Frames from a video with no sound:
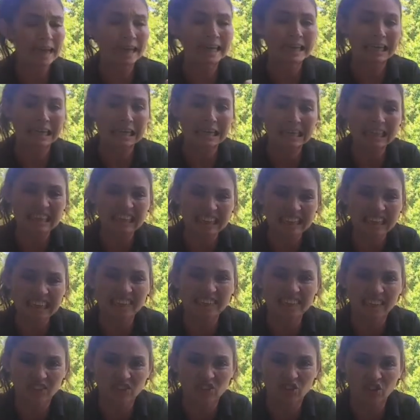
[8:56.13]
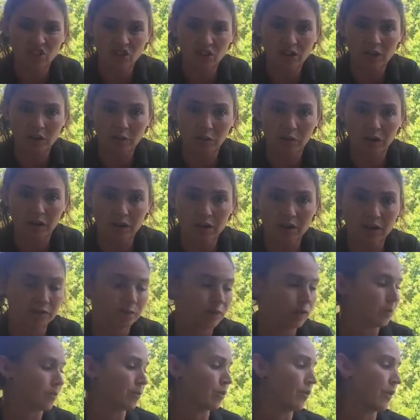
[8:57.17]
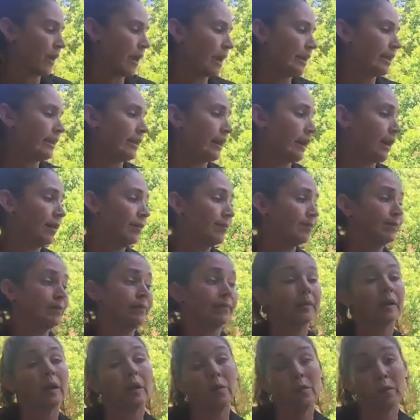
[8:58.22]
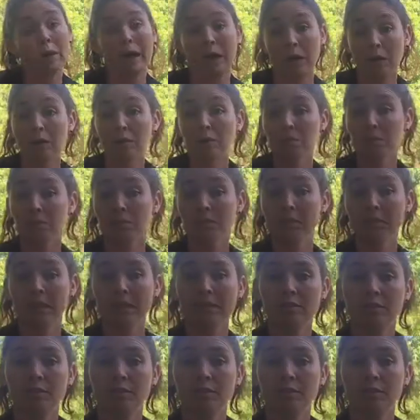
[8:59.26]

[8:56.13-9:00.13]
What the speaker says: can clean this dirty water for Miranda. Well, let's